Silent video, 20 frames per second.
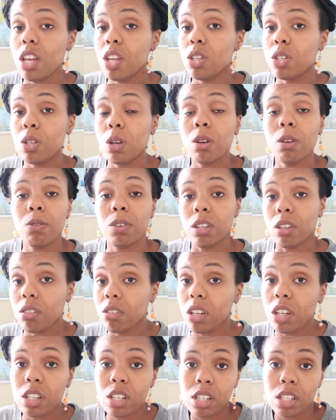So if you
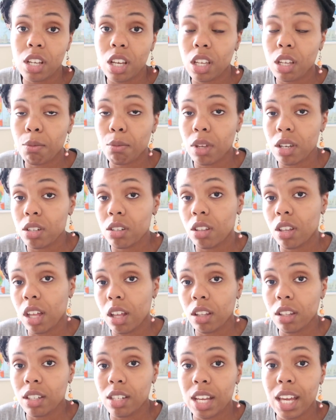need to take a mental
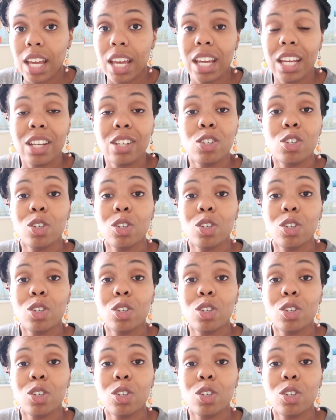health day